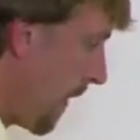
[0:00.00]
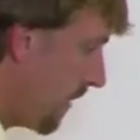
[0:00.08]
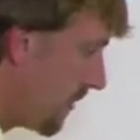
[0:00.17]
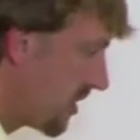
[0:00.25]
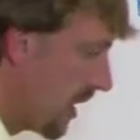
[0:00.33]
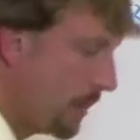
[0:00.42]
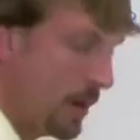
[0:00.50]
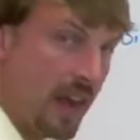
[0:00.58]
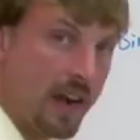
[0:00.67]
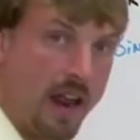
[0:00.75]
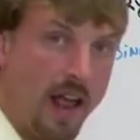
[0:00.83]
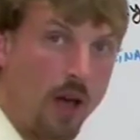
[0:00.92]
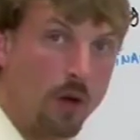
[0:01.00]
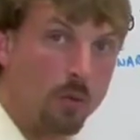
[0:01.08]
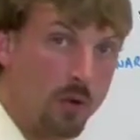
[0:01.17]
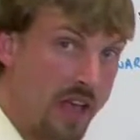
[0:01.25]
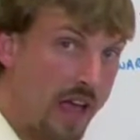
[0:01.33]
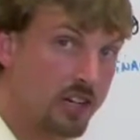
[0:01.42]
subnetted
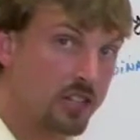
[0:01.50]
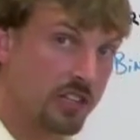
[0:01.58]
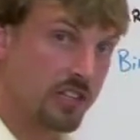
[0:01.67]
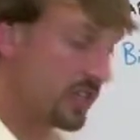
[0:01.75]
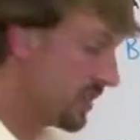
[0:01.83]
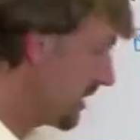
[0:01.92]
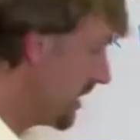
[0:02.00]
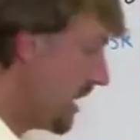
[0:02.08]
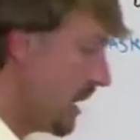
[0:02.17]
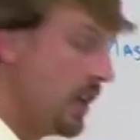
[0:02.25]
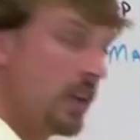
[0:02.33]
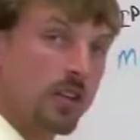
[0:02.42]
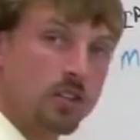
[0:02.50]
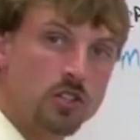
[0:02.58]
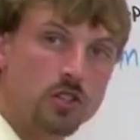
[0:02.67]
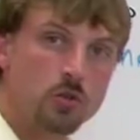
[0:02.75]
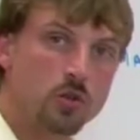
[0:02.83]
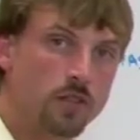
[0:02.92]
out, we actually can see
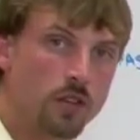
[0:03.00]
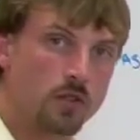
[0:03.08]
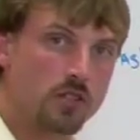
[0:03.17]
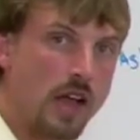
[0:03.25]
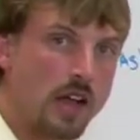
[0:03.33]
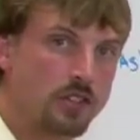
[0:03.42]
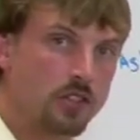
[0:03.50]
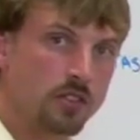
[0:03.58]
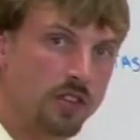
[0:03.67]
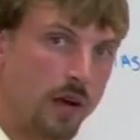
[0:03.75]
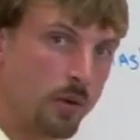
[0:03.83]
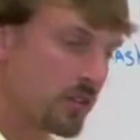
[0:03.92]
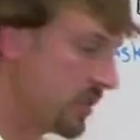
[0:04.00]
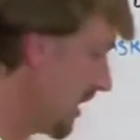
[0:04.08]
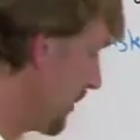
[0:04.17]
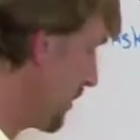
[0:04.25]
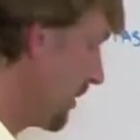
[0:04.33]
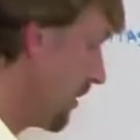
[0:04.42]
2 of those logical networks that
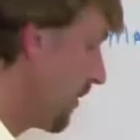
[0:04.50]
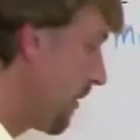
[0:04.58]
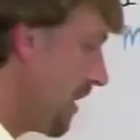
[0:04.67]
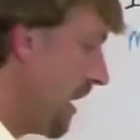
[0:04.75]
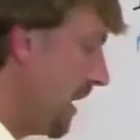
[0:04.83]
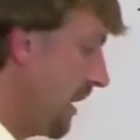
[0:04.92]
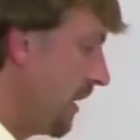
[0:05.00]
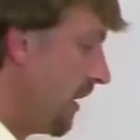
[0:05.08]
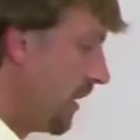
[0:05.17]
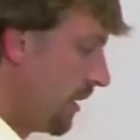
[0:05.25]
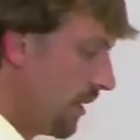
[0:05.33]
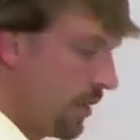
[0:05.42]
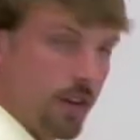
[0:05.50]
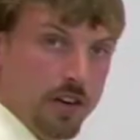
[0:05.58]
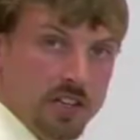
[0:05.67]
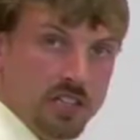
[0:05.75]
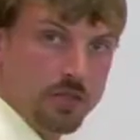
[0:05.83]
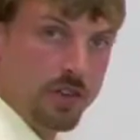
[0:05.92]
have been created, the
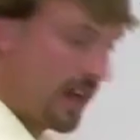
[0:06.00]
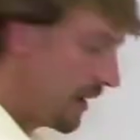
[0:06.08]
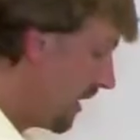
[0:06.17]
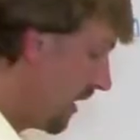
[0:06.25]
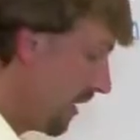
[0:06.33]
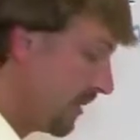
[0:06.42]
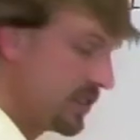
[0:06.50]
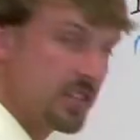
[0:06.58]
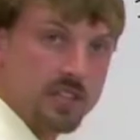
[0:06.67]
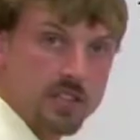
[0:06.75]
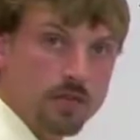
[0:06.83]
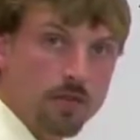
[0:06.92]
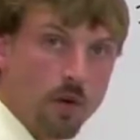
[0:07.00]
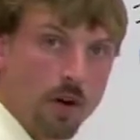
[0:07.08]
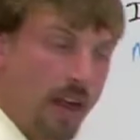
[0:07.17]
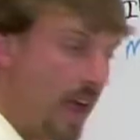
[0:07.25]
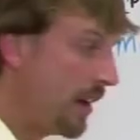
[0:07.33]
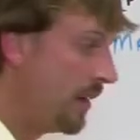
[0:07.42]
32 net here and the 64
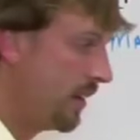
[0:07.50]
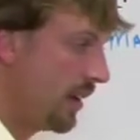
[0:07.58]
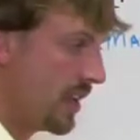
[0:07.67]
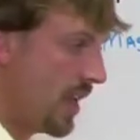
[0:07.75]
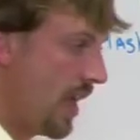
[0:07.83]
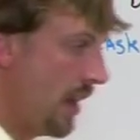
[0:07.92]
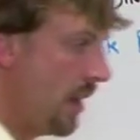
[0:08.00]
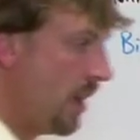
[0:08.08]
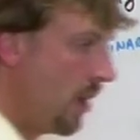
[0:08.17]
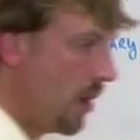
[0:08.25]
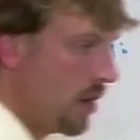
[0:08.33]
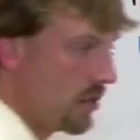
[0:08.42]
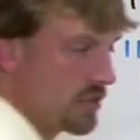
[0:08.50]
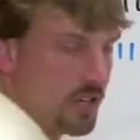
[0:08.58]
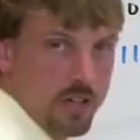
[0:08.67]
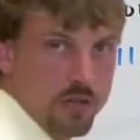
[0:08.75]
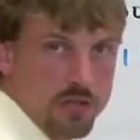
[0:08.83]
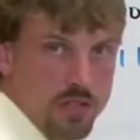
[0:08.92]
net. Again, all
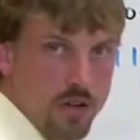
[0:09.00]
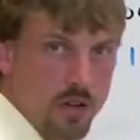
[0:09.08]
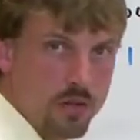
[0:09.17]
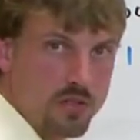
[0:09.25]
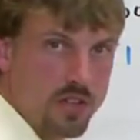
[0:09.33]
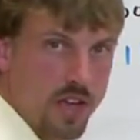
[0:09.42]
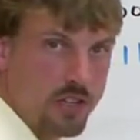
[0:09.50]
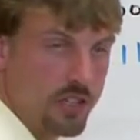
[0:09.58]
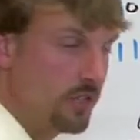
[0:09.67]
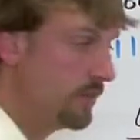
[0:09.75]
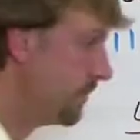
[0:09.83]
zeros in the host section.